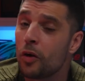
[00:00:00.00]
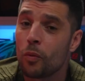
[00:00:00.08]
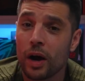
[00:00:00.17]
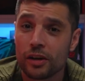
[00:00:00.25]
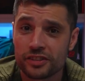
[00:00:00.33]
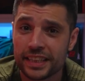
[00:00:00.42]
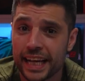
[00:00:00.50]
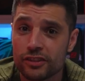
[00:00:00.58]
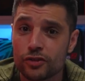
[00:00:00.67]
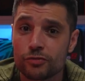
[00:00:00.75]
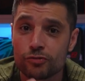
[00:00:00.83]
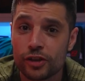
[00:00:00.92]
Whilst I get
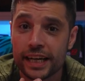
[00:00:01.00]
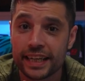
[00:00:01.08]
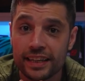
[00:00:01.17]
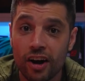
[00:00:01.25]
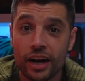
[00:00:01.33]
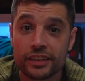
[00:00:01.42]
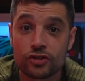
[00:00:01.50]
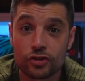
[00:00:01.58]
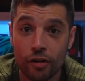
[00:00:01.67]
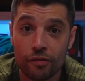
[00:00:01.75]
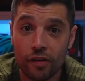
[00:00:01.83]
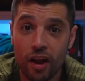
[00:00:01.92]
some really nice
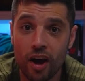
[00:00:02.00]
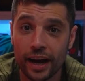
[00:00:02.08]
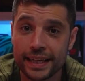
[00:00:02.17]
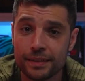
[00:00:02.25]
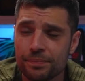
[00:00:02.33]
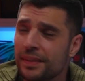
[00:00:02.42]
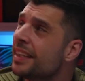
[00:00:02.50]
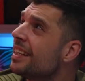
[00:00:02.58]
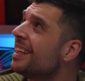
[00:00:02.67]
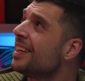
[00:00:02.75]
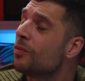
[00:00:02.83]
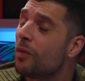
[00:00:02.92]
soft light,
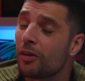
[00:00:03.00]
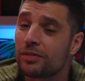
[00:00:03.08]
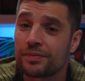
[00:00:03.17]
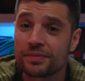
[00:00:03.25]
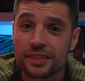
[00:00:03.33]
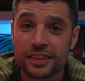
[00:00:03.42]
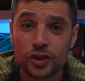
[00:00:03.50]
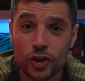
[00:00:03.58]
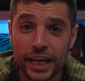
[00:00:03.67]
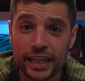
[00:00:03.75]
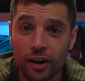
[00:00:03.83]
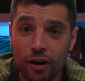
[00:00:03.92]
well, the
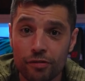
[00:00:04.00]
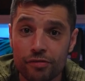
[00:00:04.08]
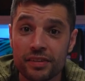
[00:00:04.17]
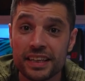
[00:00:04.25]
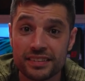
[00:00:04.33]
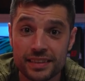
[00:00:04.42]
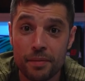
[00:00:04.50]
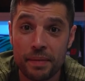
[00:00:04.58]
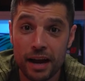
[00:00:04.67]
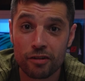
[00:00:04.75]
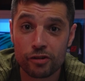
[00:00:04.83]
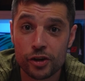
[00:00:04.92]
trade-off is the
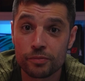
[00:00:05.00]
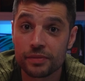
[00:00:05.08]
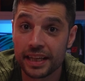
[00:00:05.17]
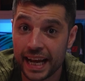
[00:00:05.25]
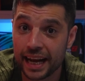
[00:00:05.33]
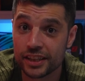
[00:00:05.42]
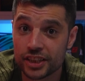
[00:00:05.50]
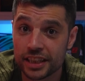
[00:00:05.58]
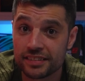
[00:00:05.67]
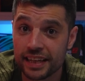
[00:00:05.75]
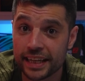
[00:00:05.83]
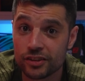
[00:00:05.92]
amount of room that it actually
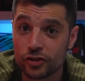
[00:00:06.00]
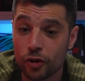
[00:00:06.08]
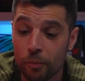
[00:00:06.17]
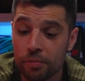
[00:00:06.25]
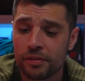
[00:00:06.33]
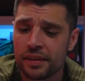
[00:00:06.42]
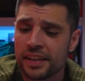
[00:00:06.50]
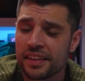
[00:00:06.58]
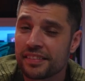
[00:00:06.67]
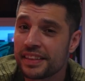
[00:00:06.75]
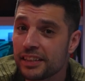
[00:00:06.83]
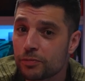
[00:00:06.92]
takes up.
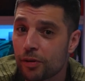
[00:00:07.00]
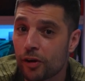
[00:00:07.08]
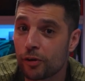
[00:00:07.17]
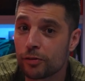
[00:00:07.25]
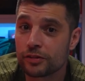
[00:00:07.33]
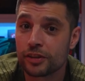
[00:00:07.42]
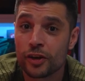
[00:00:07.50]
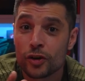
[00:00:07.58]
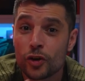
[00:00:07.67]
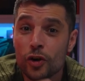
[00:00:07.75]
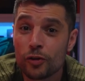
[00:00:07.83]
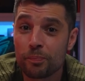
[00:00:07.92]
This product
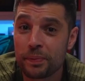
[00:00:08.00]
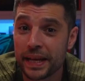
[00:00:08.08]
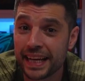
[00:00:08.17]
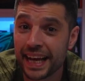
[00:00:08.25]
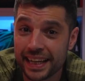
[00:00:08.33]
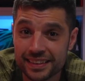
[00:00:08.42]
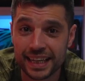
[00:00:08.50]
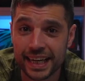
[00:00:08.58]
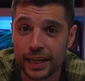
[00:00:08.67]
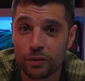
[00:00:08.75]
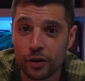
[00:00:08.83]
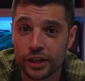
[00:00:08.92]
could be
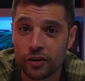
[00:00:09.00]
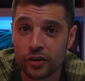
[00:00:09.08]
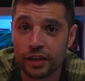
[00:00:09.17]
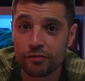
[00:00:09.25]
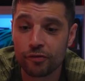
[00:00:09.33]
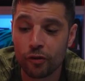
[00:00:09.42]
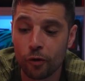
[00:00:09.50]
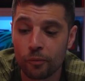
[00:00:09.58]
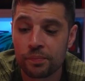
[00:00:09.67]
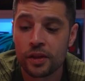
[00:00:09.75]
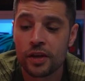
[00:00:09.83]
exactly what you're looking for.